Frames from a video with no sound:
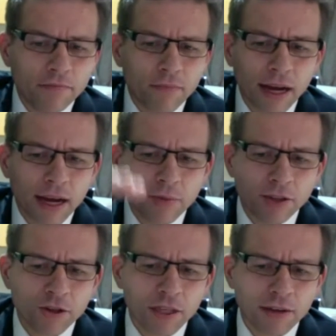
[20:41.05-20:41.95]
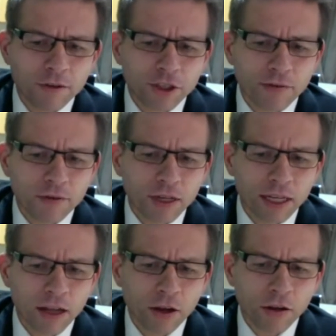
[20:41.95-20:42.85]
Are your blood sugar levels generally
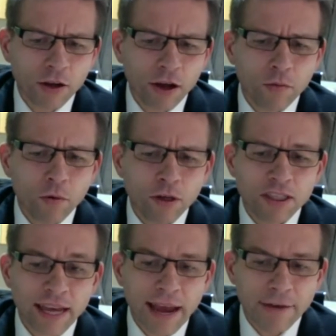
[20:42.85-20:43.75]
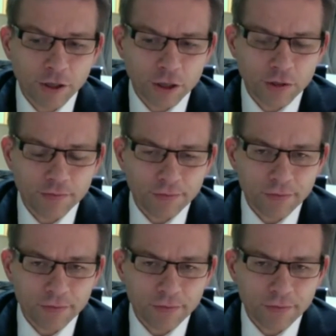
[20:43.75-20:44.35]
low? What's the average?